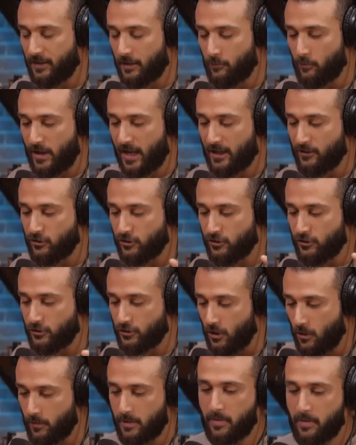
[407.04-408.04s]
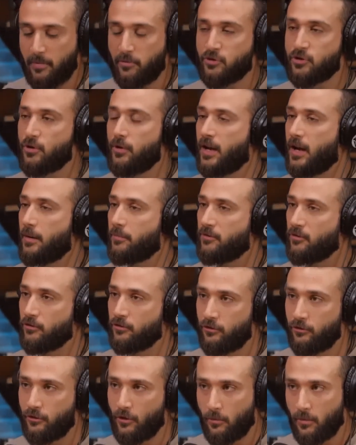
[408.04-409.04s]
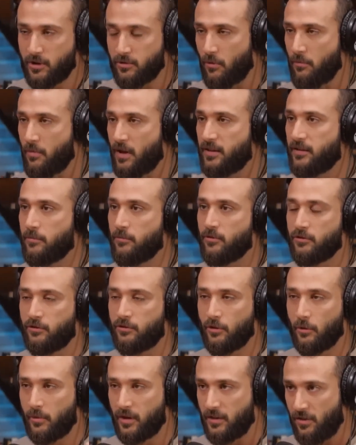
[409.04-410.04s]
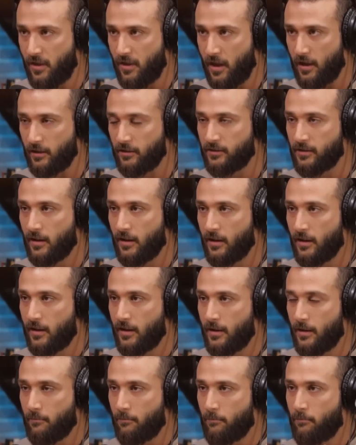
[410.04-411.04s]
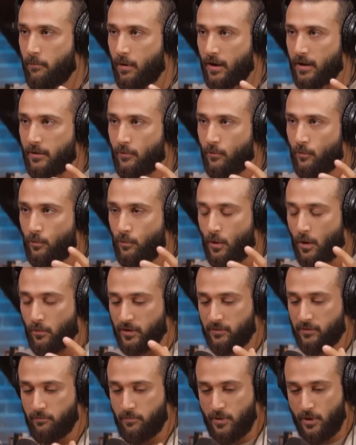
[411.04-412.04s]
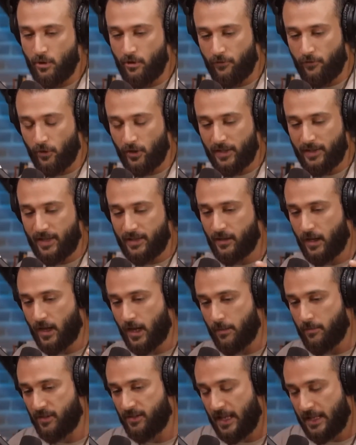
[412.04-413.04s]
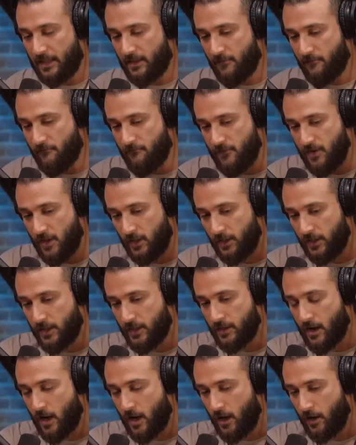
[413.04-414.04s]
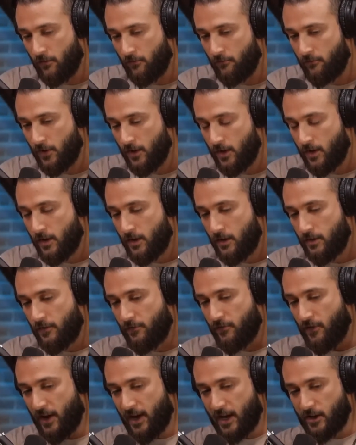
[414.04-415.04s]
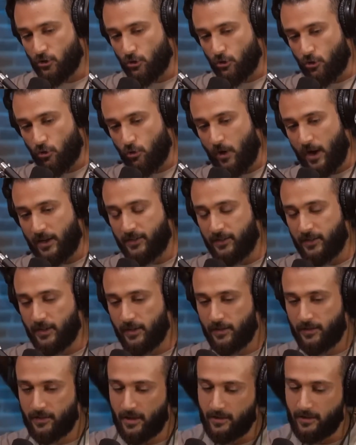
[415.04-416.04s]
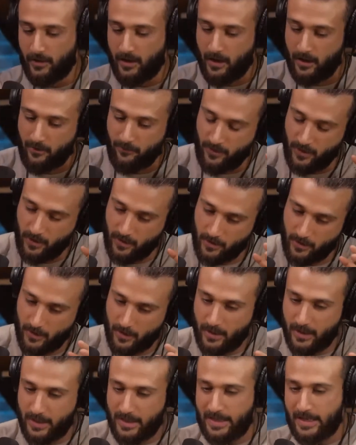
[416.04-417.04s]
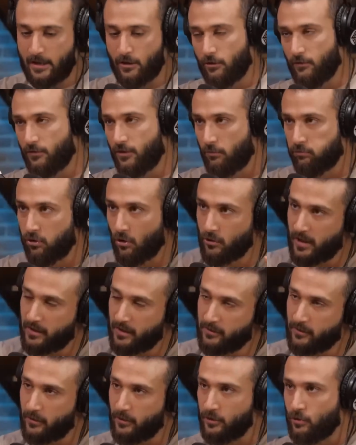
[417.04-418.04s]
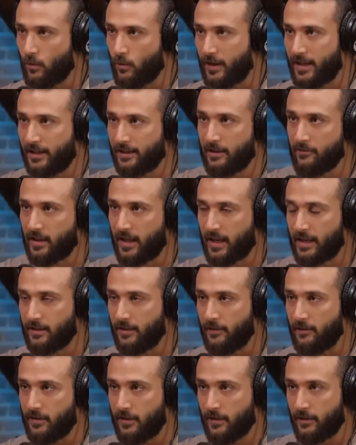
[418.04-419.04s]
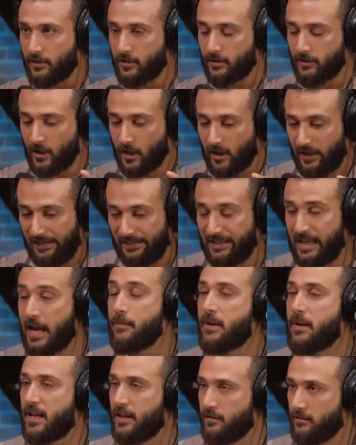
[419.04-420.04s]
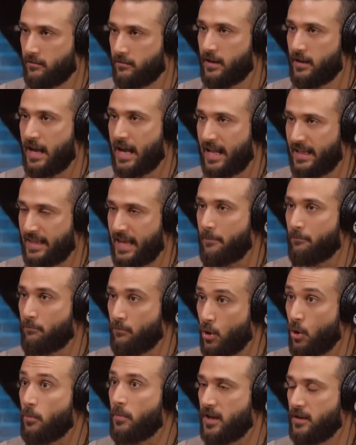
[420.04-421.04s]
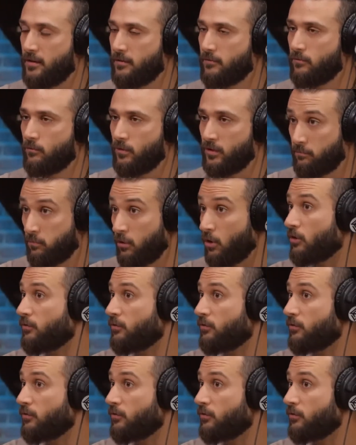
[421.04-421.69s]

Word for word: being said, we had so many people showing up. There's so much momentum. There's so many things. But what was beautiful at that time is that the villain of the financial crisis and kind of the year of the protester in 2011, like the climate at that moment was